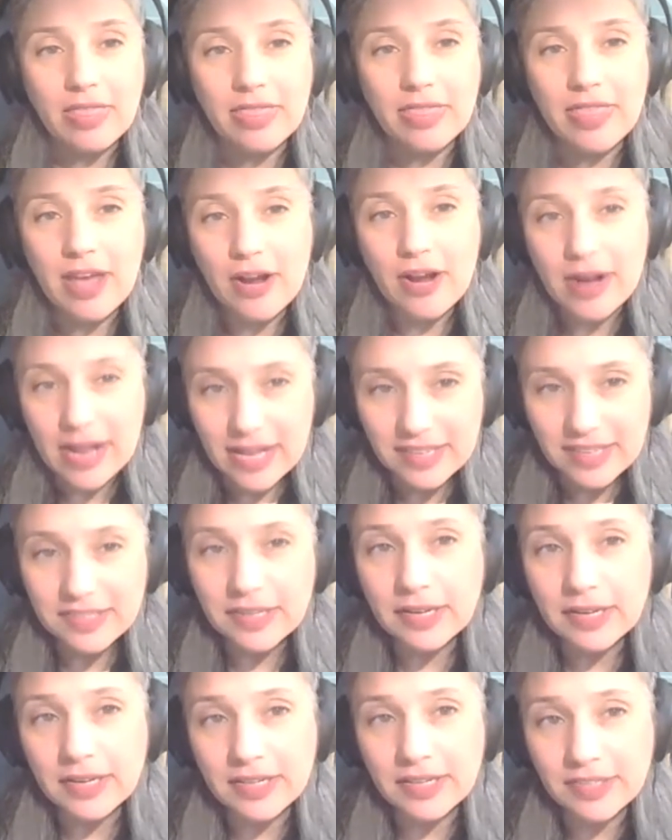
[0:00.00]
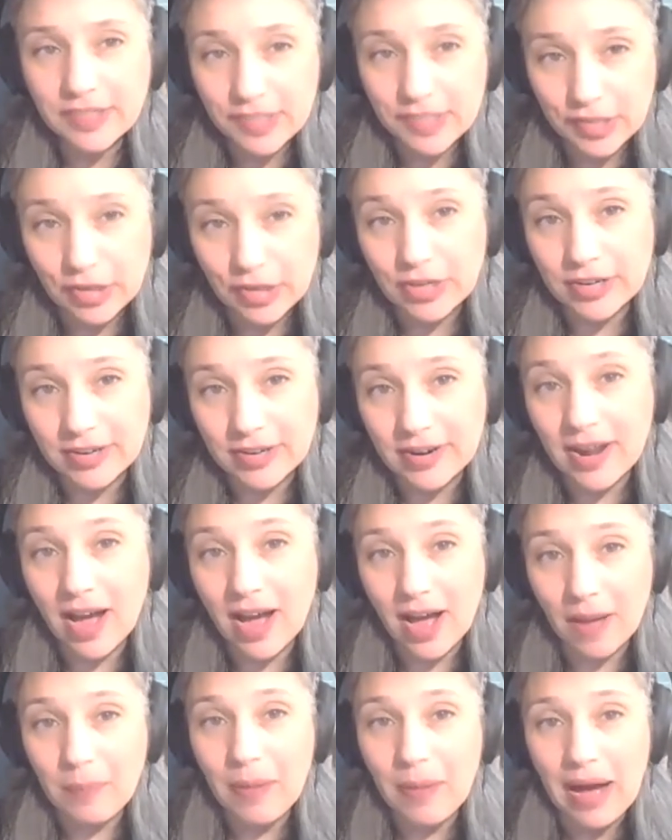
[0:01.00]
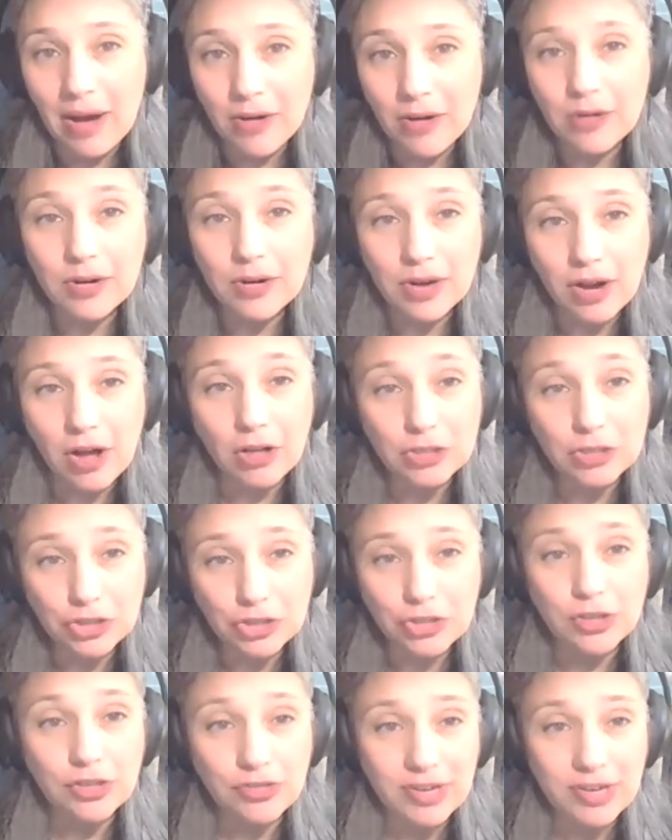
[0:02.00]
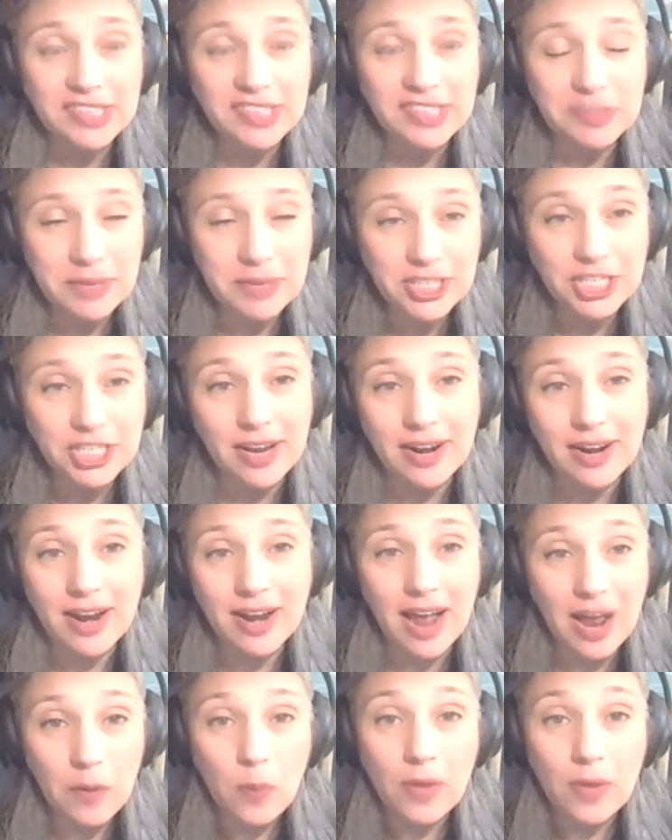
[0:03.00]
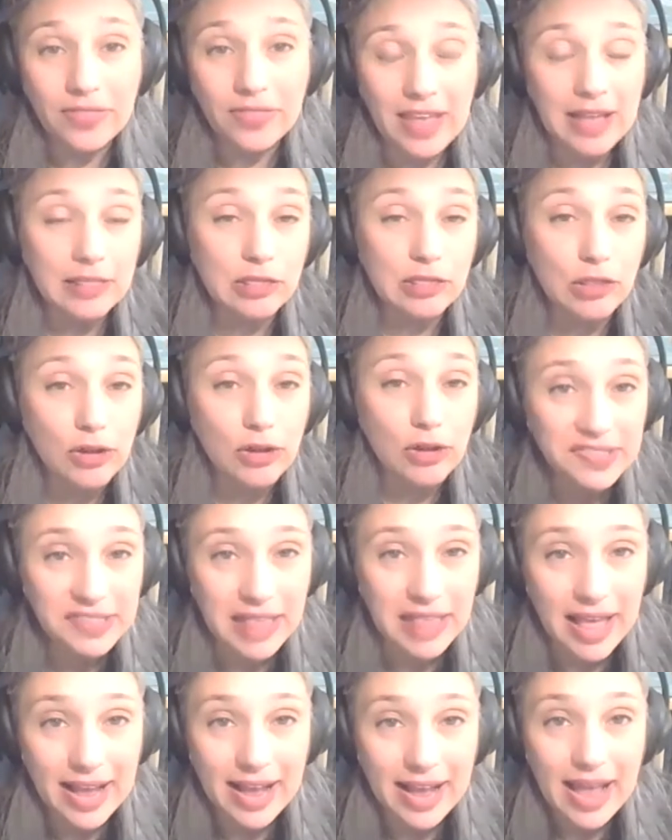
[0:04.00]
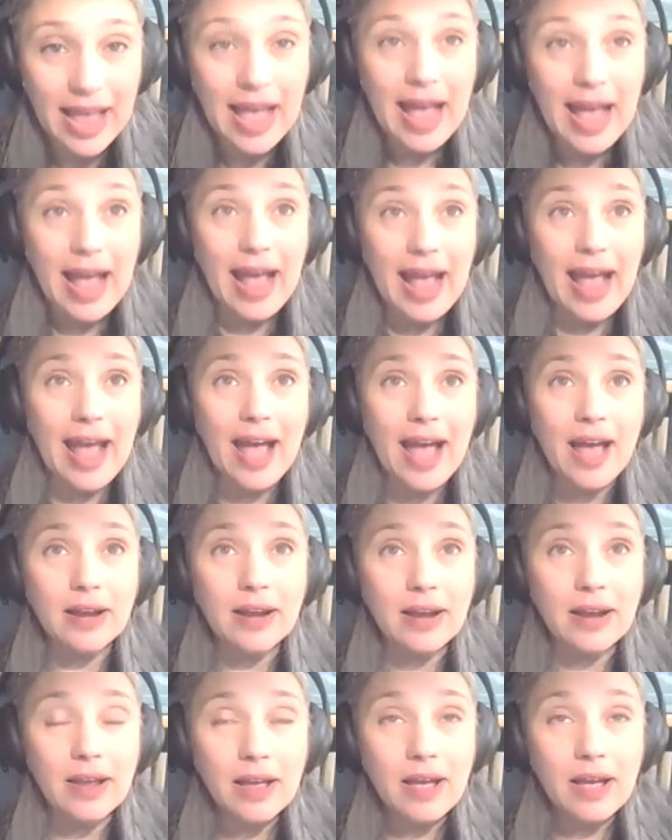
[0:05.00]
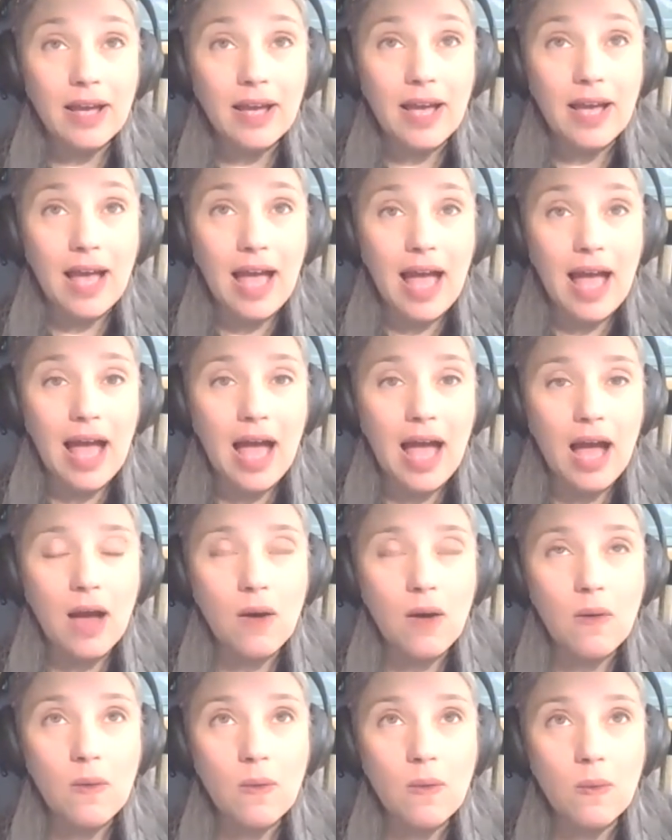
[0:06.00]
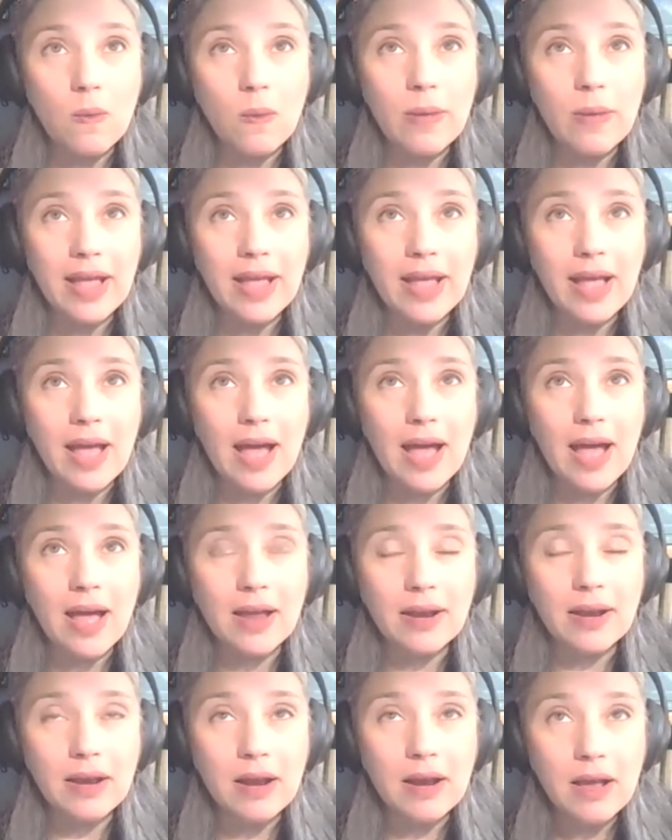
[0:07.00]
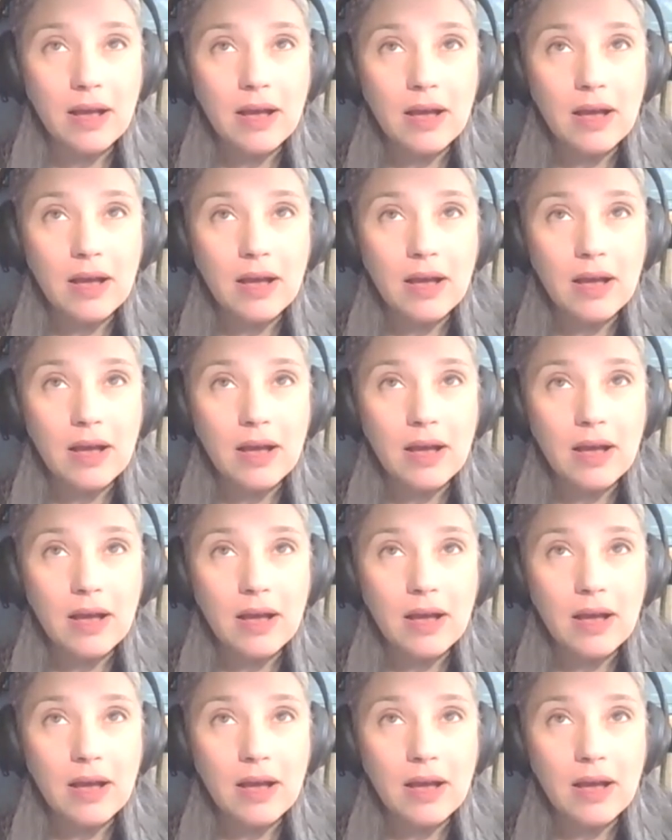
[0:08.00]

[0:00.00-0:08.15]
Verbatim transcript: there is a concern about cultural transmission and what looks like, and how we can,